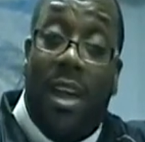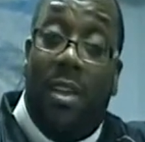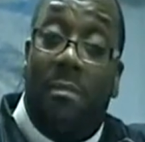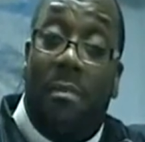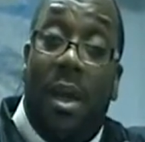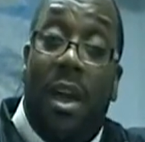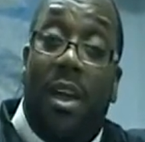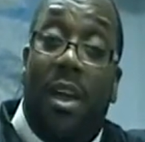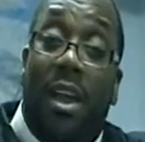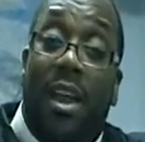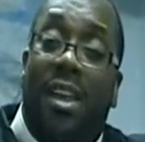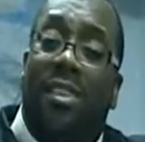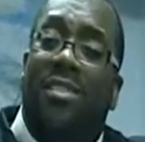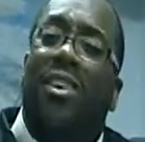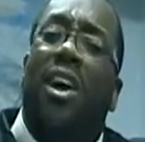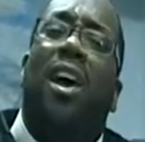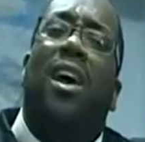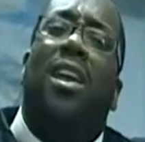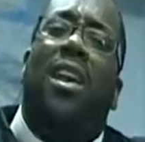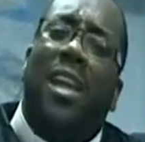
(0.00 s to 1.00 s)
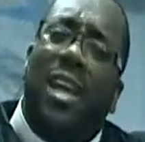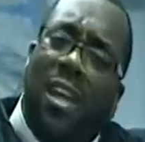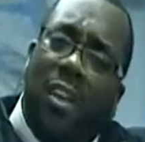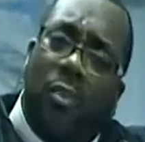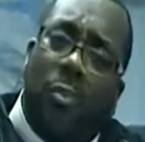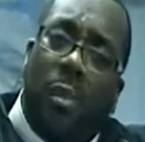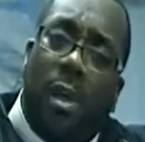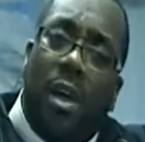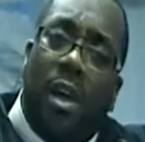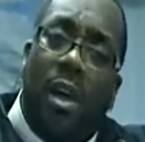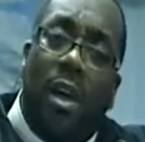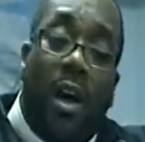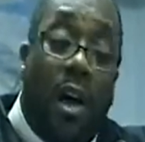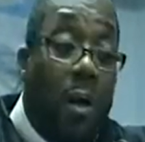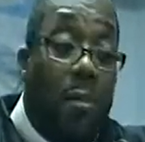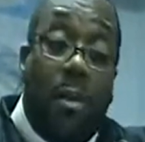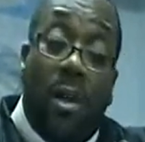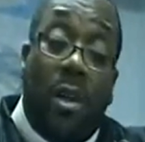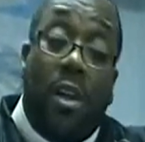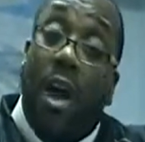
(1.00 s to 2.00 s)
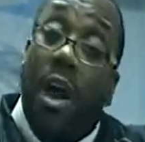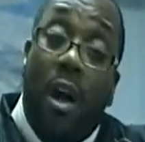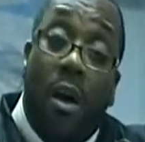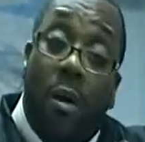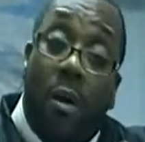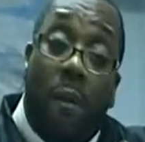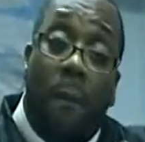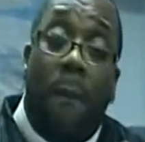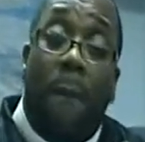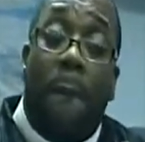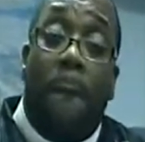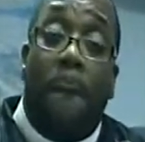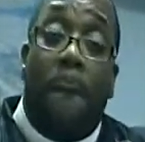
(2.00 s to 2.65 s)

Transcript: Amen. And as God leads me, I'm going to go.